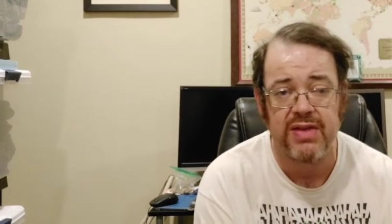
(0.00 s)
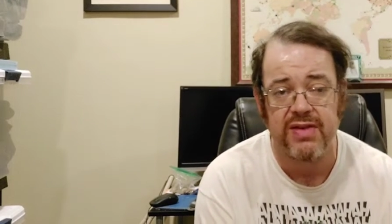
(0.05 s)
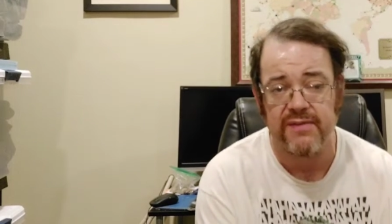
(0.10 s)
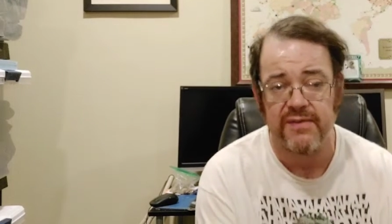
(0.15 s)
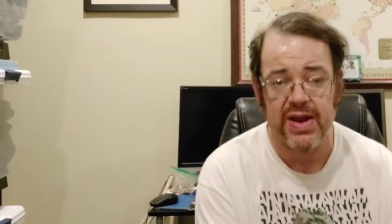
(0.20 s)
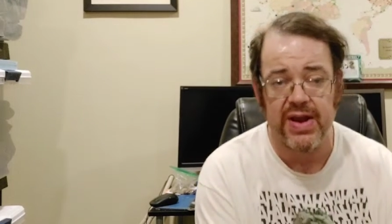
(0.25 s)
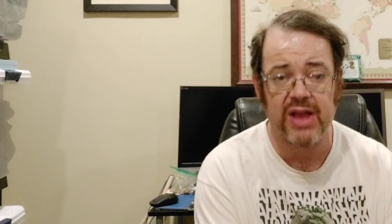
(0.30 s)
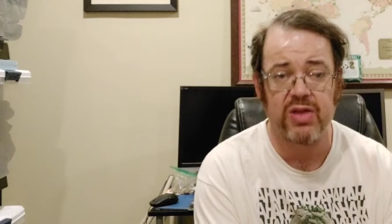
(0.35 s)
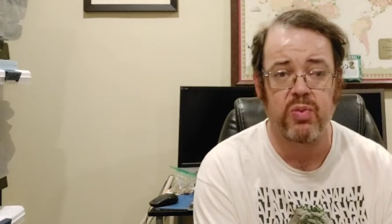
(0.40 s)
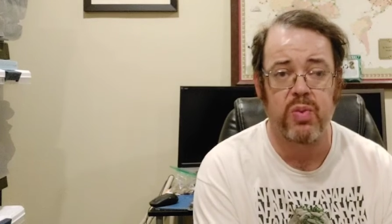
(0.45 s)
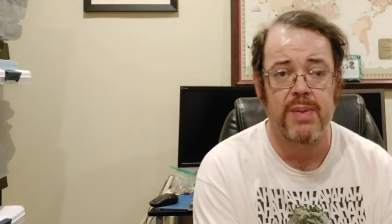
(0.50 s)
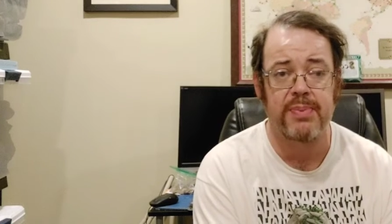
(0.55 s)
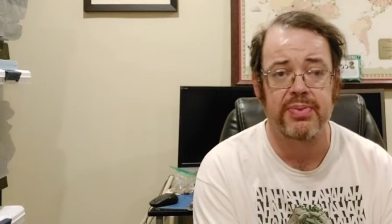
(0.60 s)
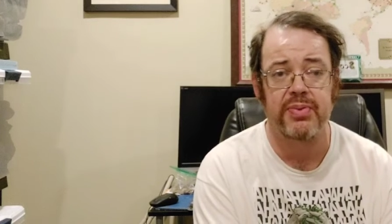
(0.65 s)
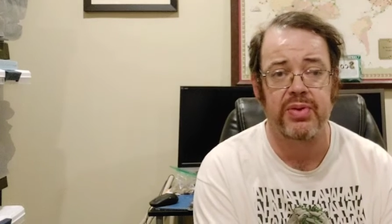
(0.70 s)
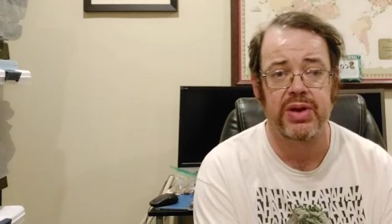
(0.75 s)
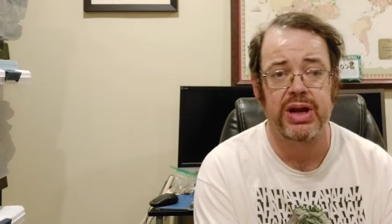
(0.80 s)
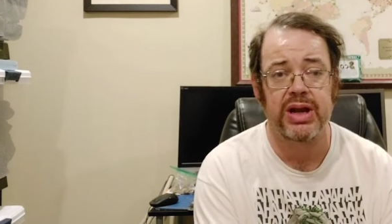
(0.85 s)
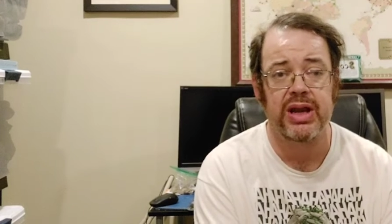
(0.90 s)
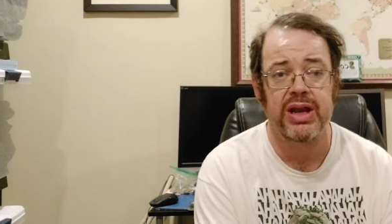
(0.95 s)
He has advanced
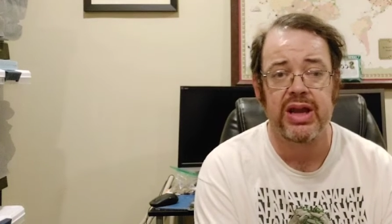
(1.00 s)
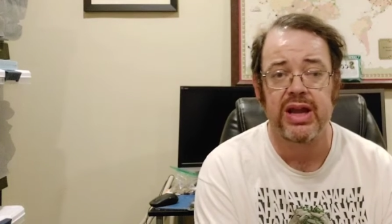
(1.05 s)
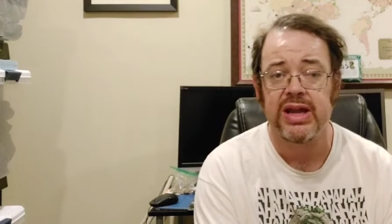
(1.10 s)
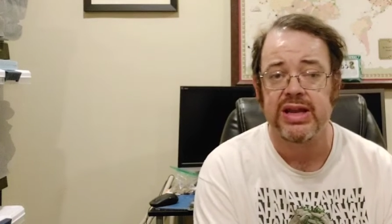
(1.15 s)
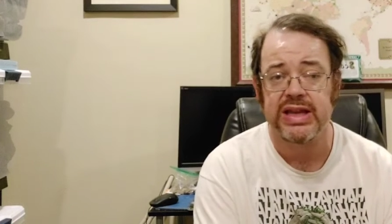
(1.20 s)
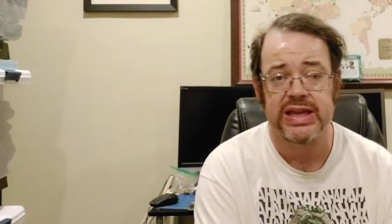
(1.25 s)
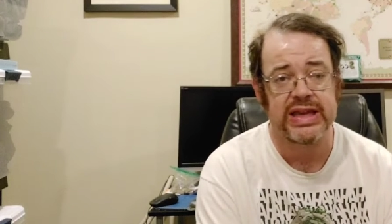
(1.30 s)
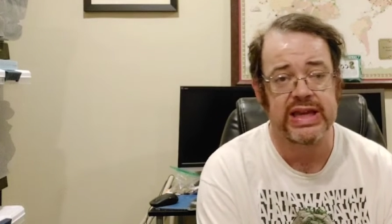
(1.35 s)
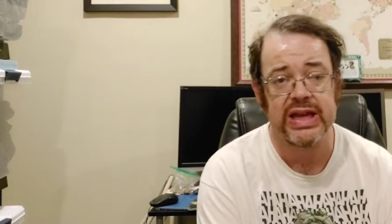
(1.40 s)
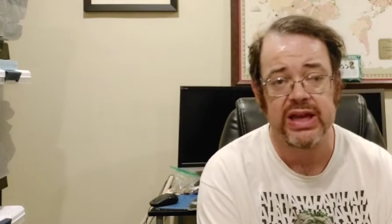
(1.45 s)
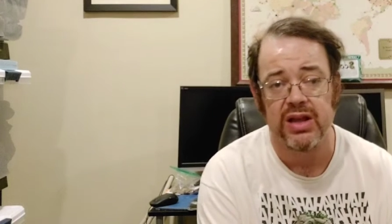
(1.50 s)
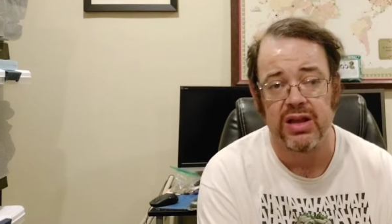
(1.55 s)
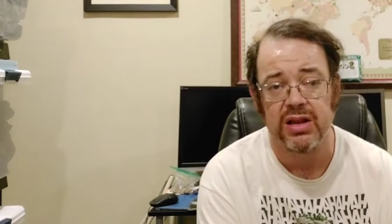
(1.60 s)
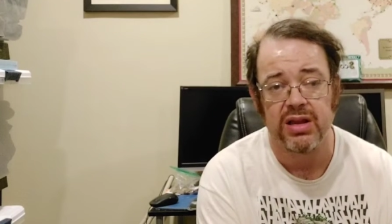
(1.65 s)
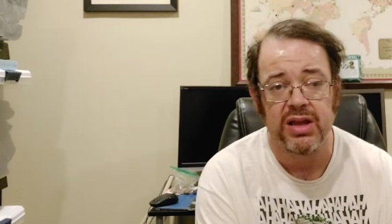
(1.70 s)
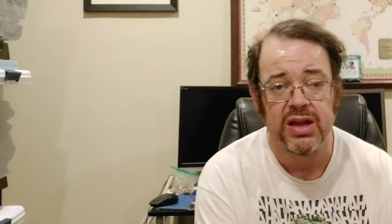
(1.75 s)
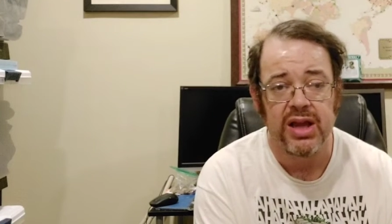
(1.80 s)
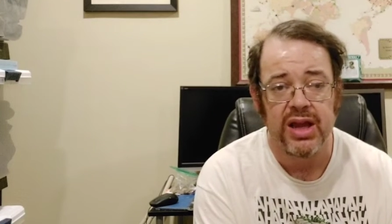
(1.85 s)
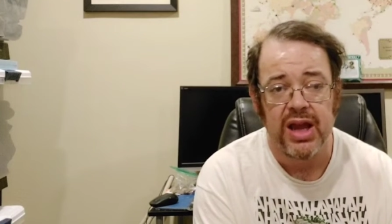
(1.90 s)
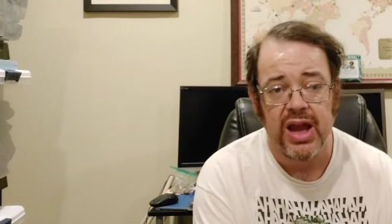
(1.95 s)
weaponry to
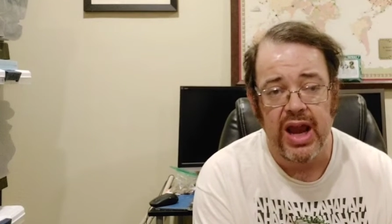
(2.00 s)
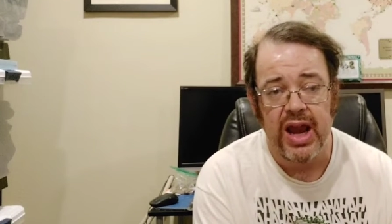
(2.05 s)
kill